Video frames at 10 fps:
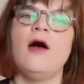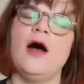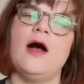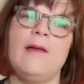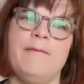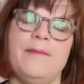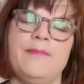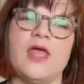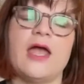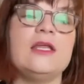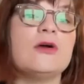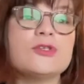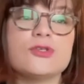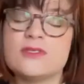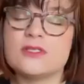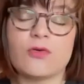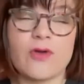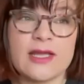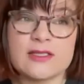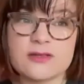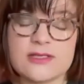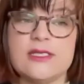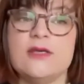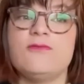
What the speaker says: And it also is great, honestly,